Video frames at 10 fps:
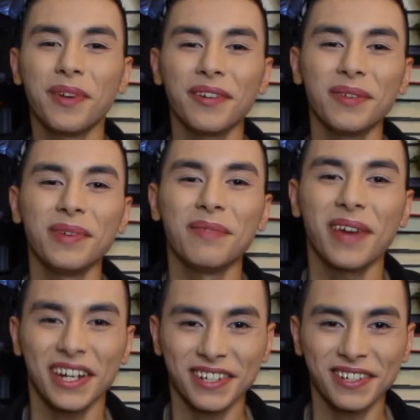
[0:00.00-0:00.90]
Merry Meet
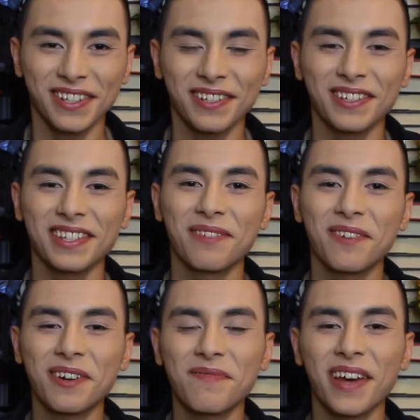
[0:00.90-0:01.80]
Magical Souls,
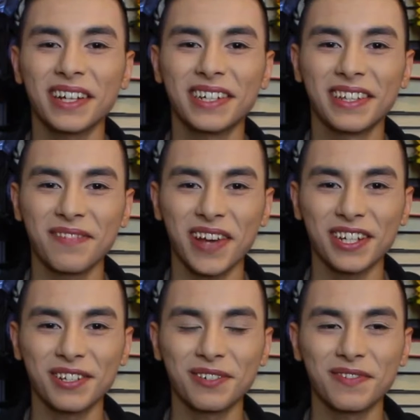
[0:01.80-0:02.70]
and welcome back to another
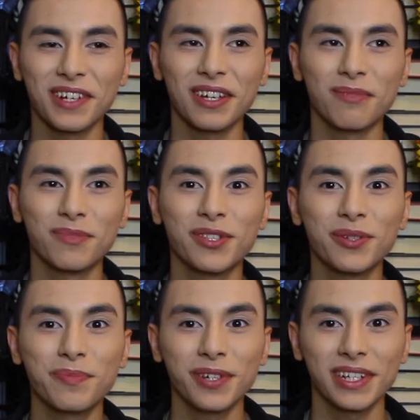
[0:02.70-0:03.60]
magical video. I'm
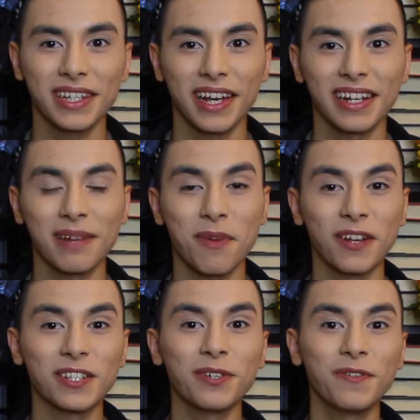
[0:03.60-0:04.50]
super excited. I'm
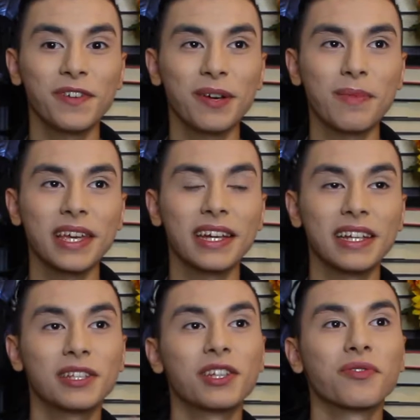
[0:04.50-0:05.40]
also filming an
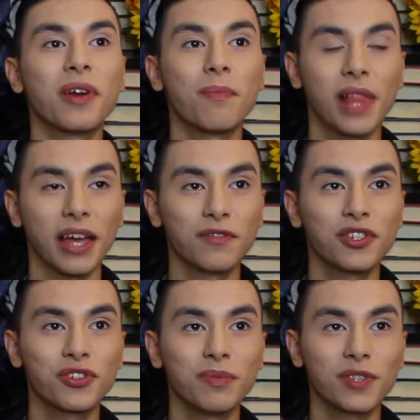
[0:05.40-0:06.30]
Instagram live
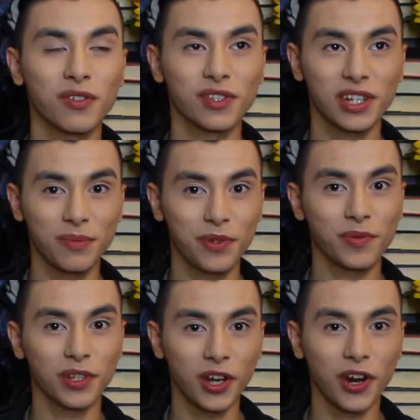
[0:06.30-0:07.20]
stream, so it's going to be
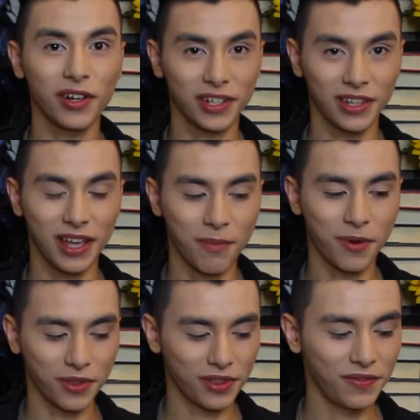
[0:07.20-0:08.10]
really hard to look at
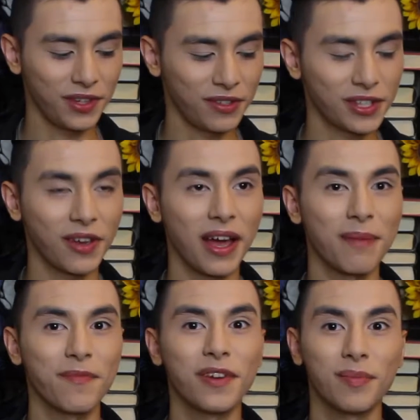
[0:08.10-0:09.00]
both of you. So
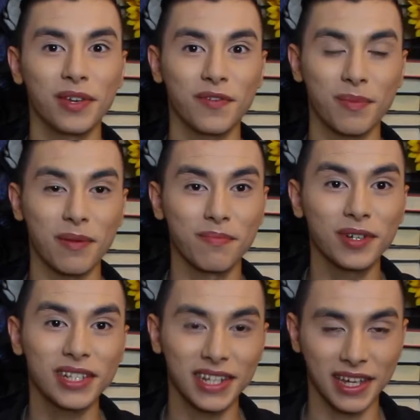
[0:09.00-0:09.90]
I'm filming from my
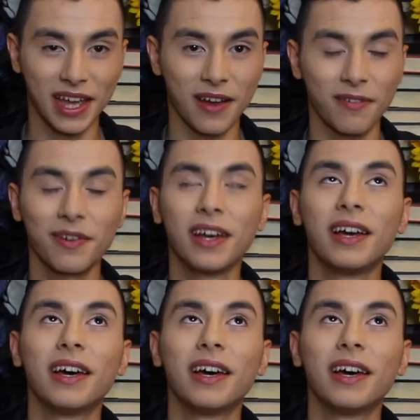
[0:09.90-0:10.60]
Bookst account,